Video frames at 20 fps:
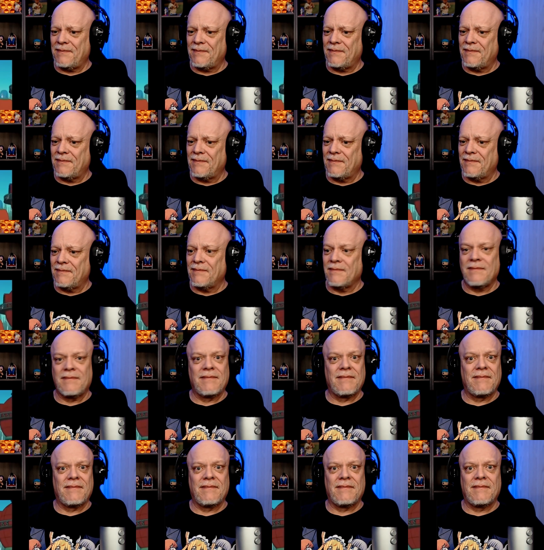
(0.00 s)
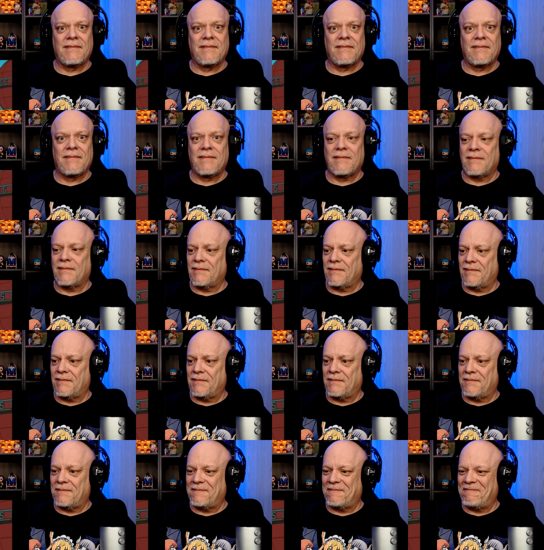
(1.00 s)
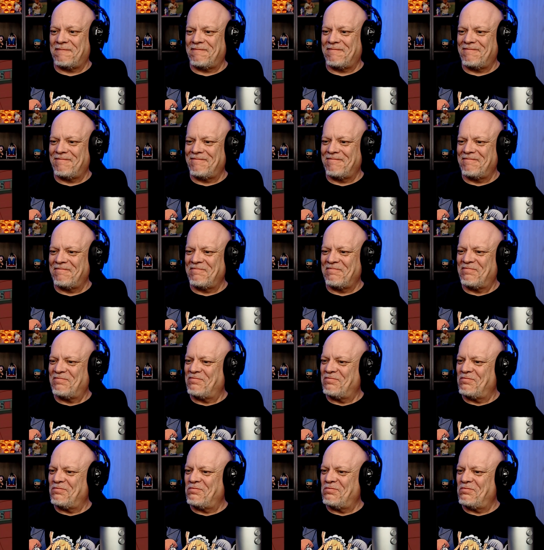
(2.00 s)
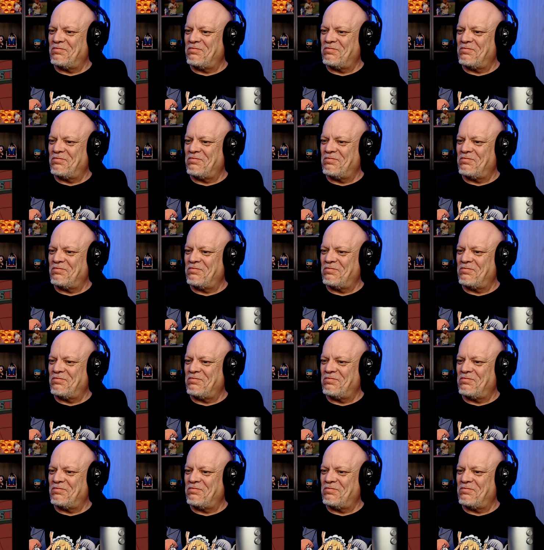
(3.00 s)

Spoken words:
No one is speaking in this clip.